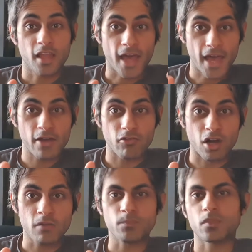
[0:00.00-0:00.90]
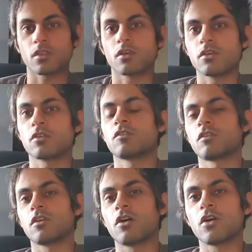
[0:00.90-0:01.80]
error, because
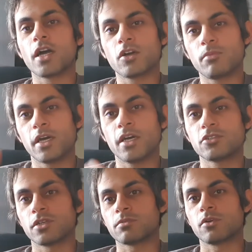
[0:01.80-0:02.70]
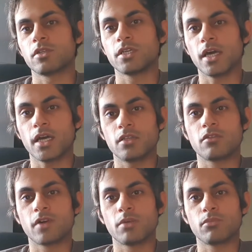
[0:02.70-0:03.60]
I got my hair transplant on the 8th
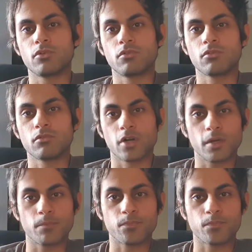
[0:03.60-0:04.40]
of April, right?